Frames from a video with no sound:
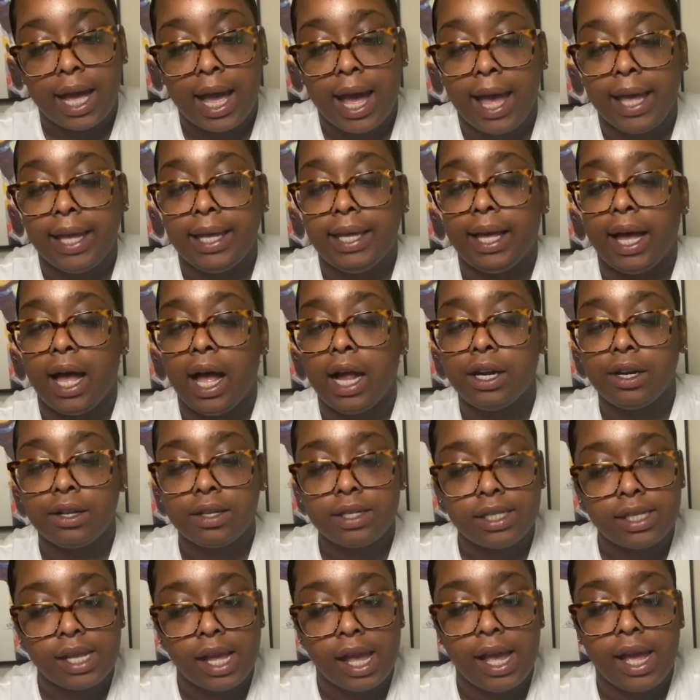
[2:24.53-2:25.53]
I
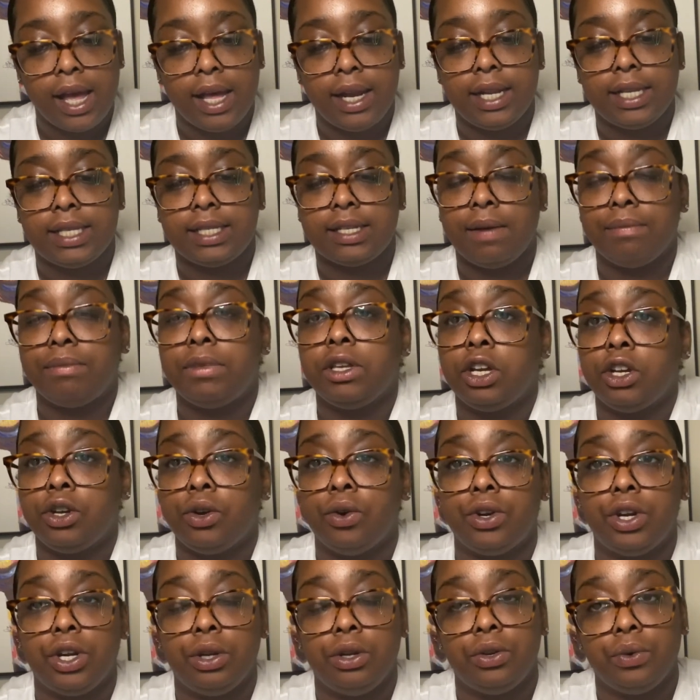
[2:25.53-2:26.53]
understand it's something you're
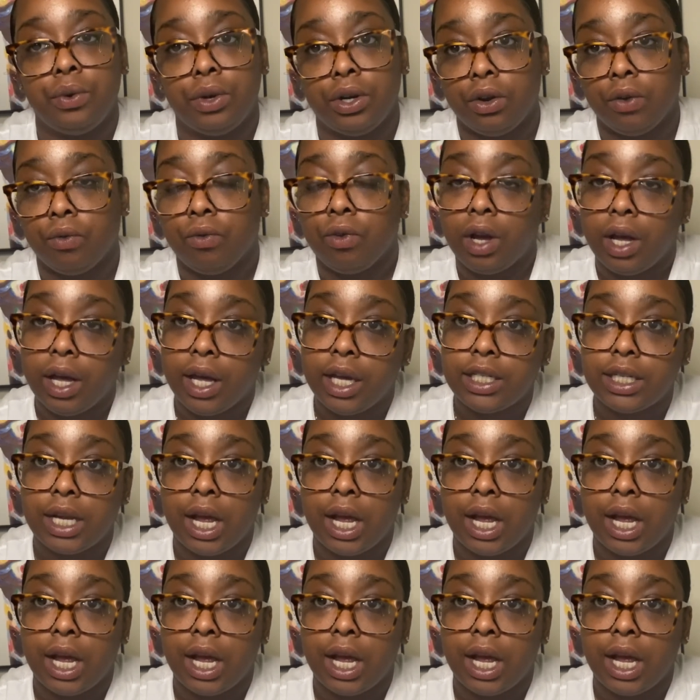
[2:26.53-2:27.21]
going to do in a rush.